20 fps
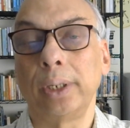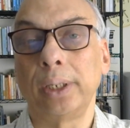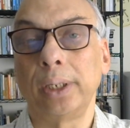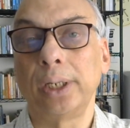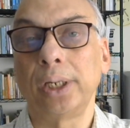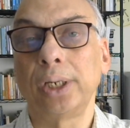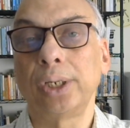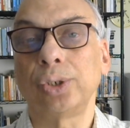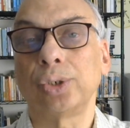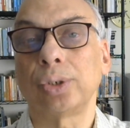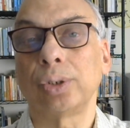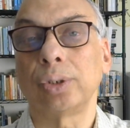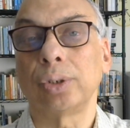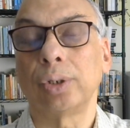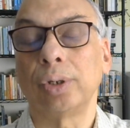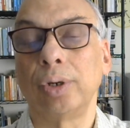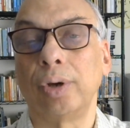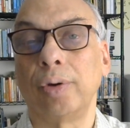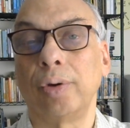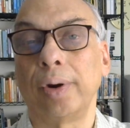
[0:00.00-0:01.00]
each
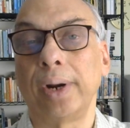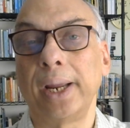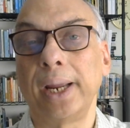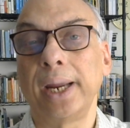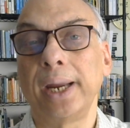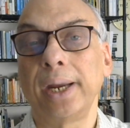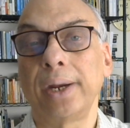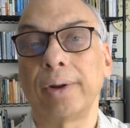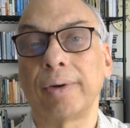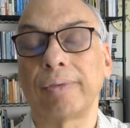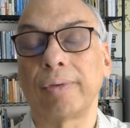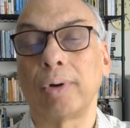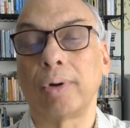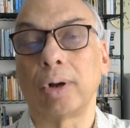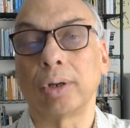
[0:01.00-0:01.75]
grade of